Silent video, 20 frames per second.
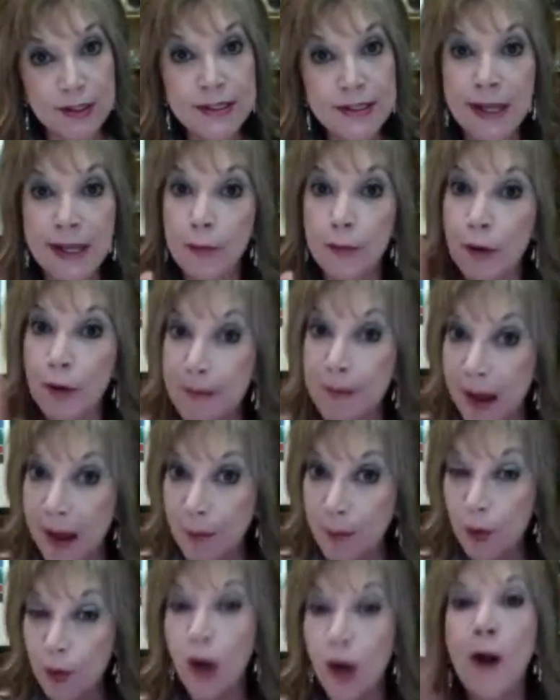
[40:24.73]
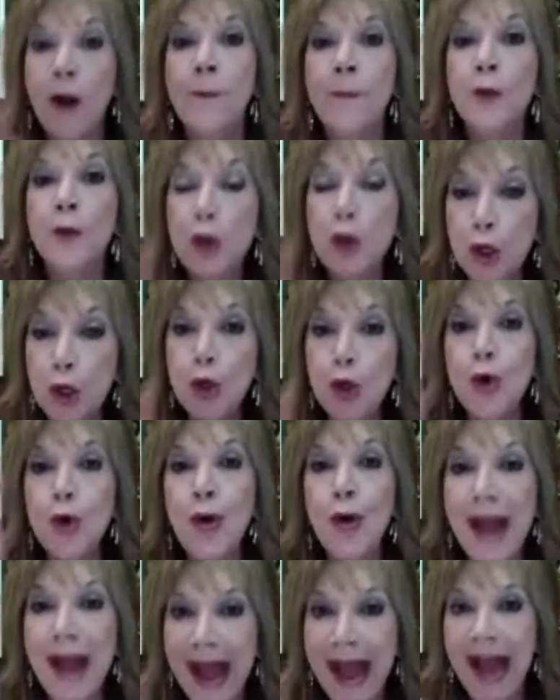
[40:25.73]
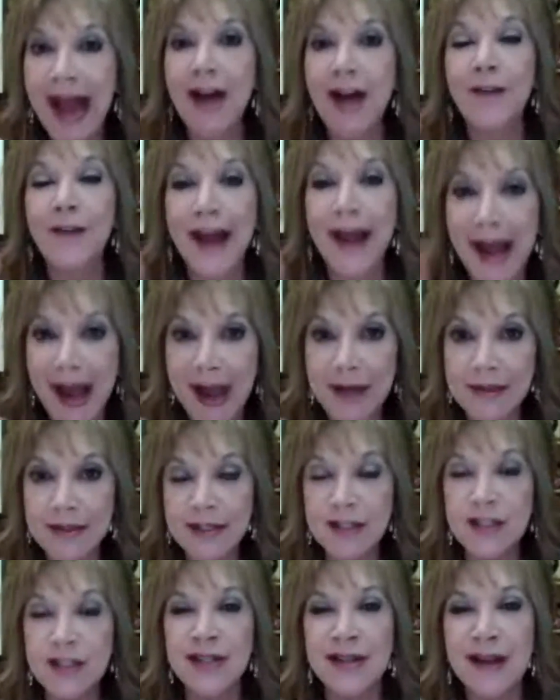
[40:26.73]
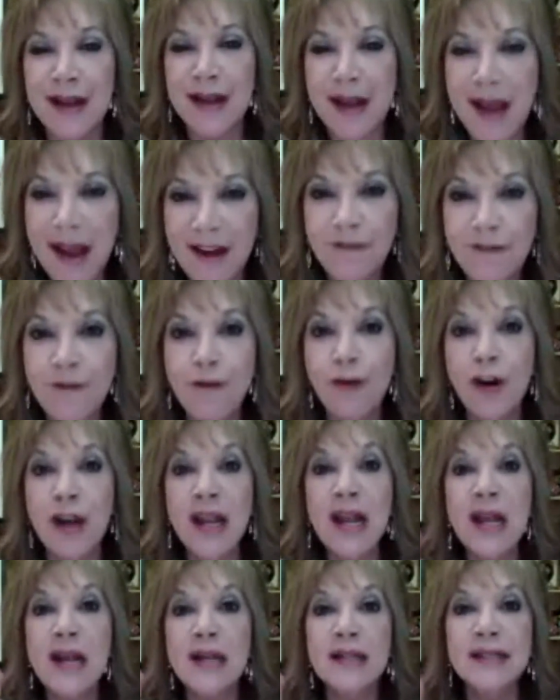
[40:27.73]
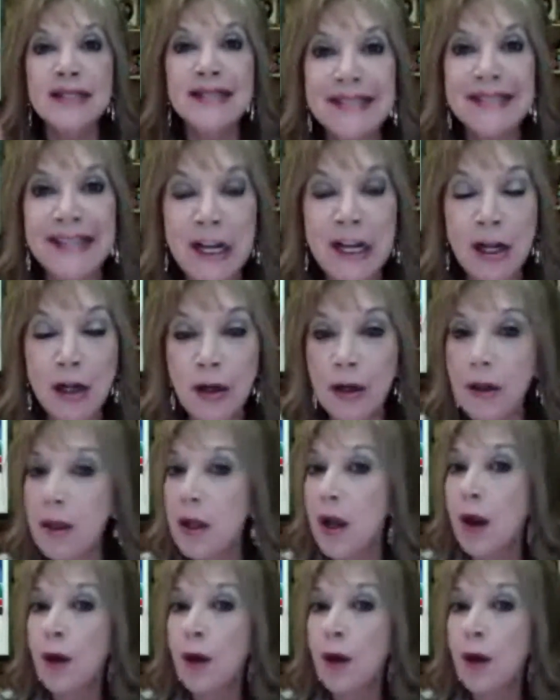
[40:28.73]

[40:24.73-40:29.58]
And remember, you have access to every single